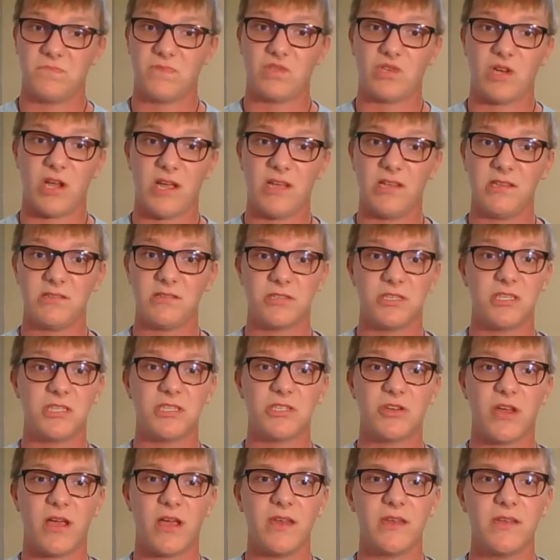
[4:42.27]
trying
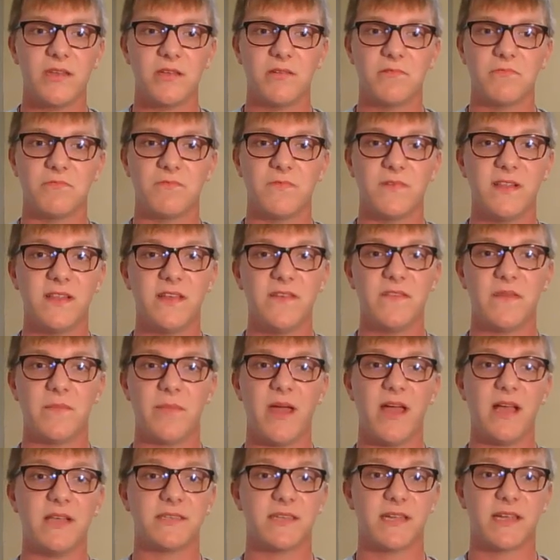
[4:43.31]
to relive the
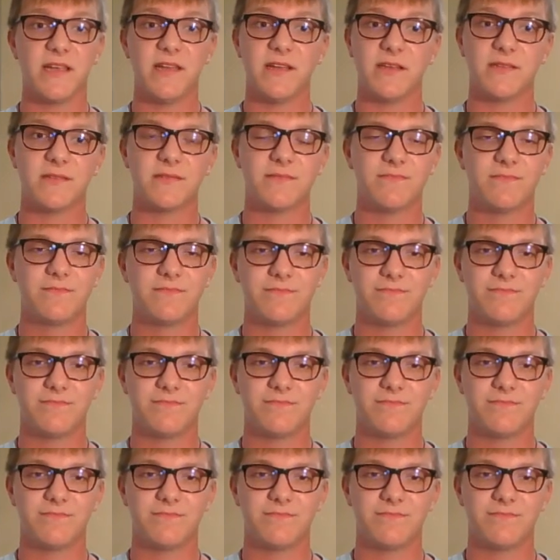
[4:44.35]
past, I guess.